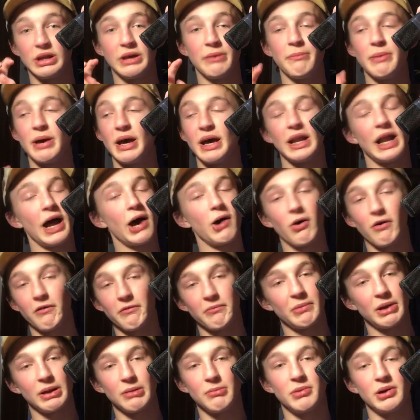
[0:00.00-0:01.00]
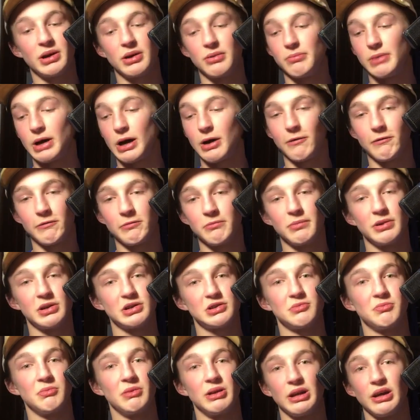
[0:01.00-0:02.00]
bet however
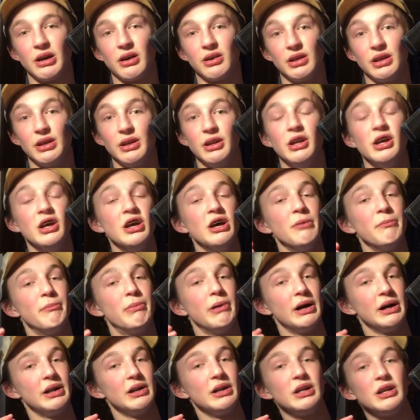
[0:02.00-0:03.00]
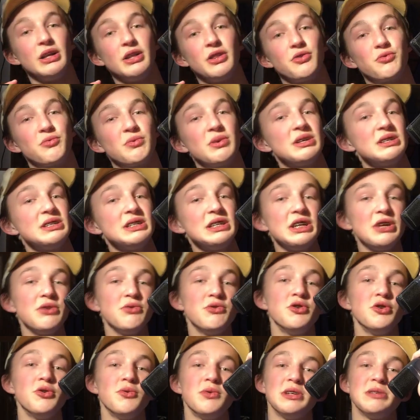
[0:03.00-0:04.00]
much money on it, but the reason you
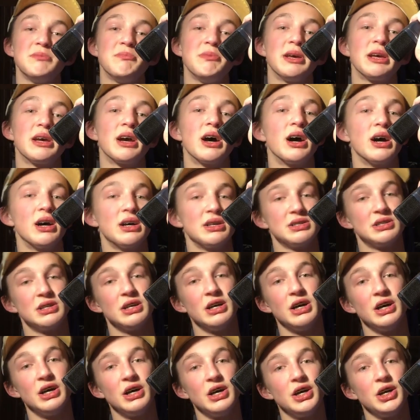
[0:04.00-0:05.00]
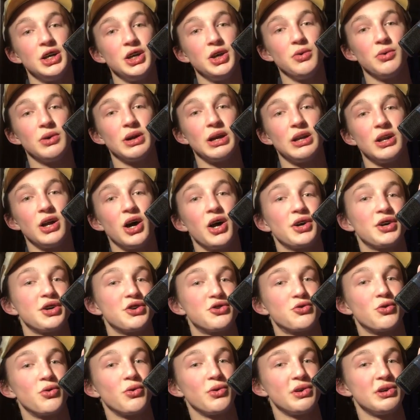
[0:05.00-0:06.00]
do is because you cannot
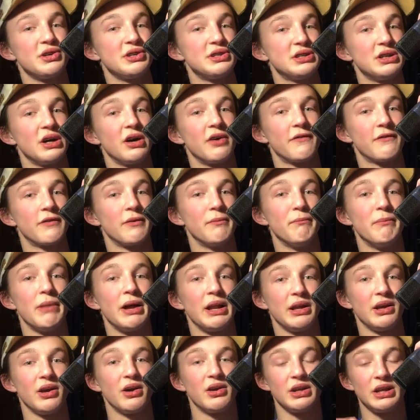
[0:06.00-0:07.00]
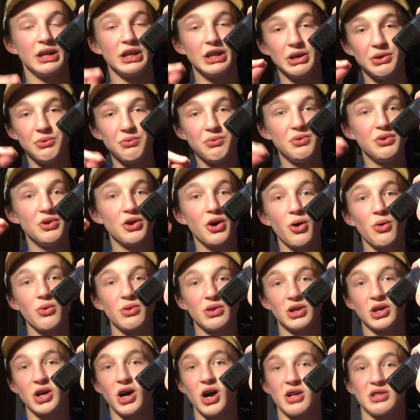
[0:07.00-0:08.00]
control yourself from betting on it. You know
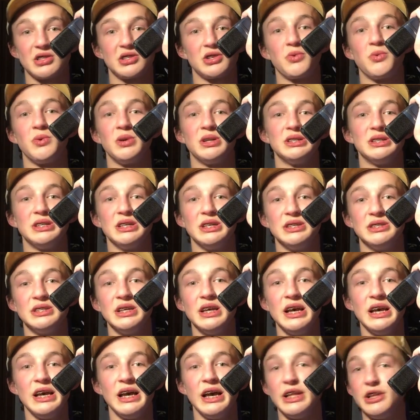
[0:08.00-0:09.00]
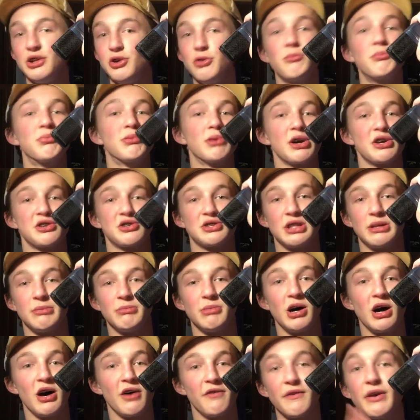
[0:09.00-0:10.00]
the consequences, and you brush
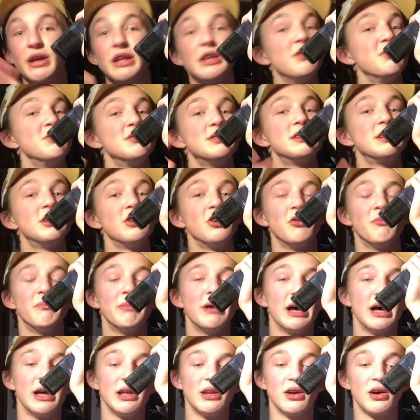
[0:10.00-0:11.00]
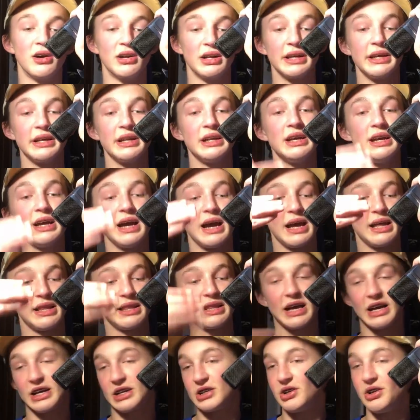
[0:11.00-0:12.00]
them off, and you still bet on it.
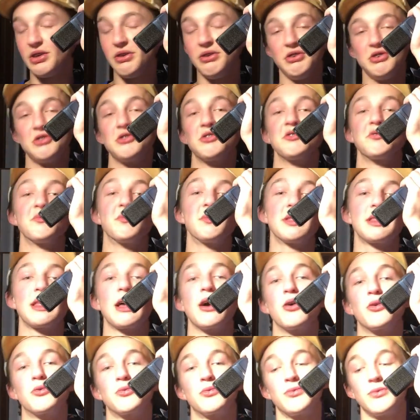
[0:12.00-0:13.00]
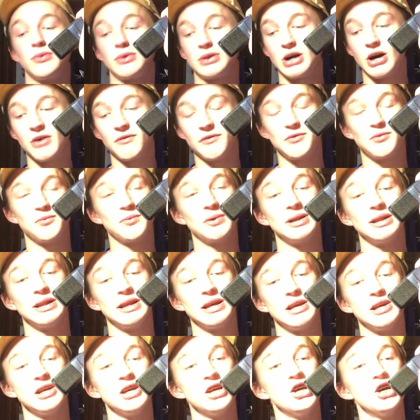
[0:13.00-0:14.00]
And that clearly shows with Calvin
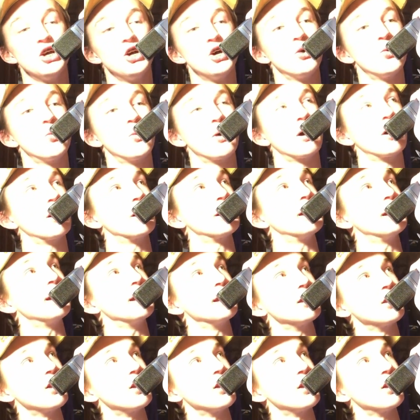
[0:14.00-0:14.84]
Ridley, where he